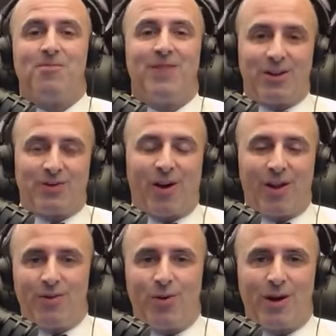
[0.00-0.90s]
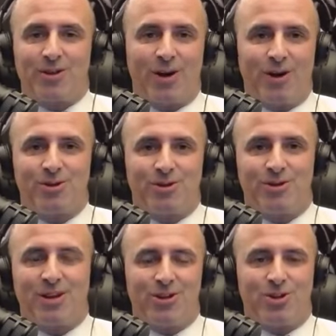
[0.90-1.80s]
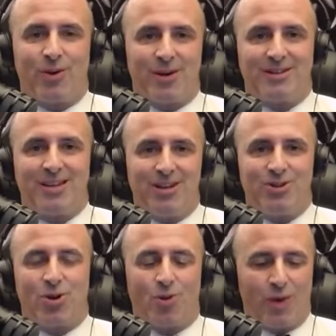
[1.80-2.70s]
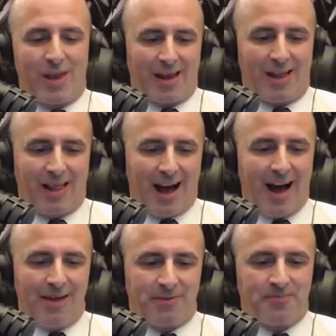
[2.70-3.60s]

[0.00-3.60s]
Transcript: Thanks for all of you West Coasters that join us each week live.